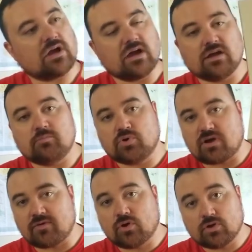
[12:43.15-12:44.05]
A book
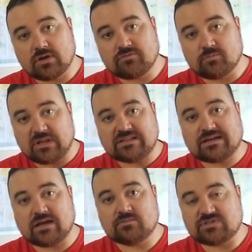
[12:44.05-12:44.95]
I've heard of many
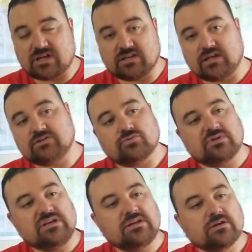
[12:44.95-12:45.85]
times I'd like to
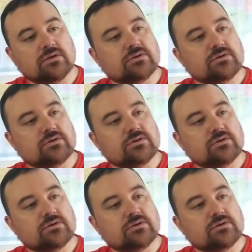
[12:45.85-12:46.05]
read.